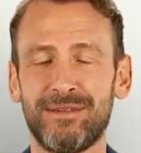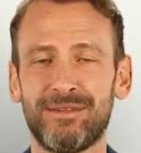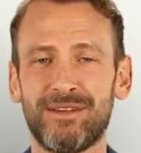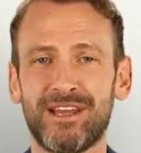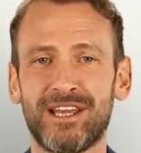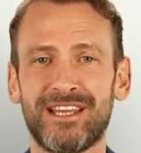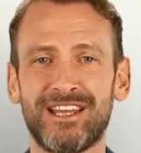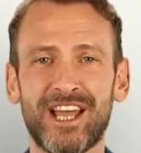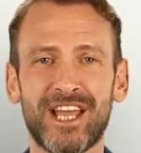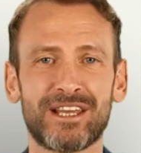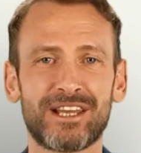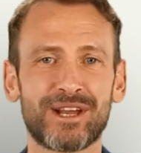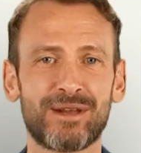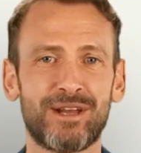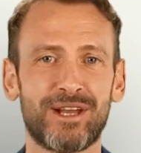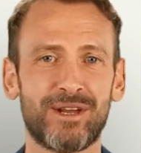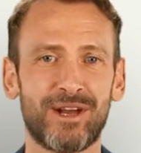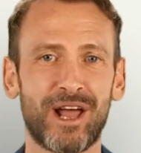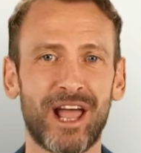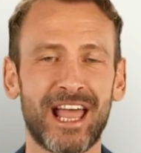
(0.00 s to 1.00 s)
The
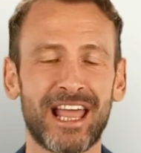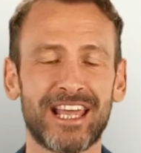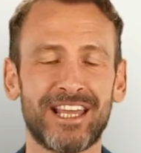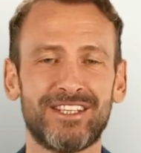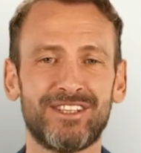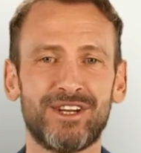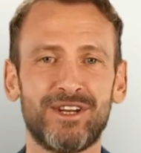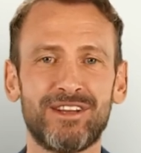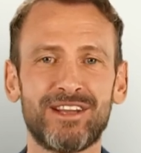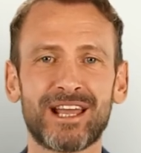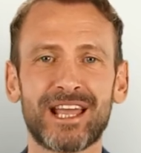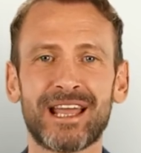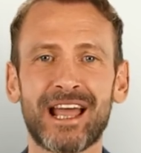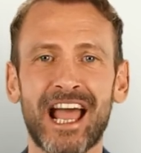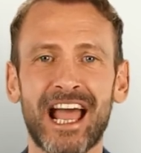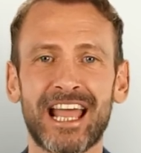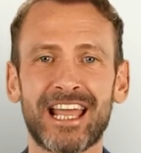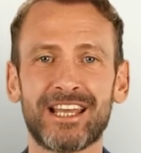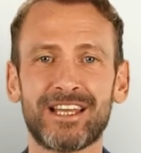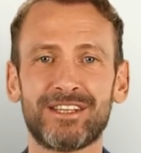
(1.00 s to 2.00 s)
document lines are then
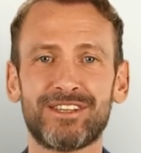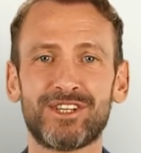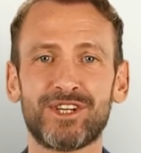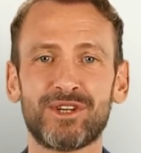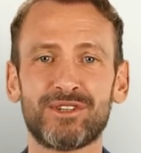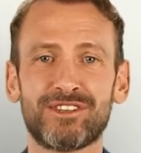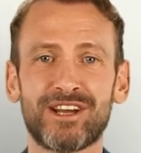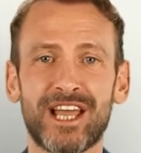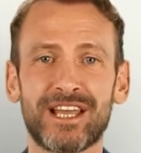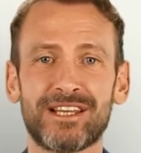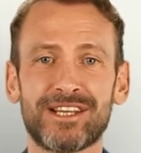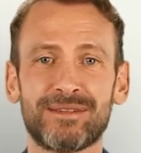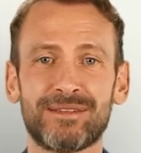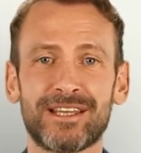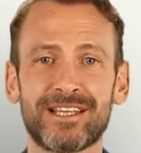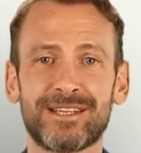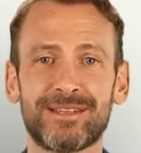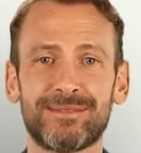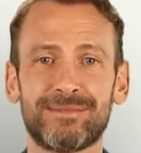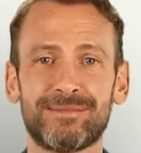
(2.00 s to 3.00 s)
added to your document.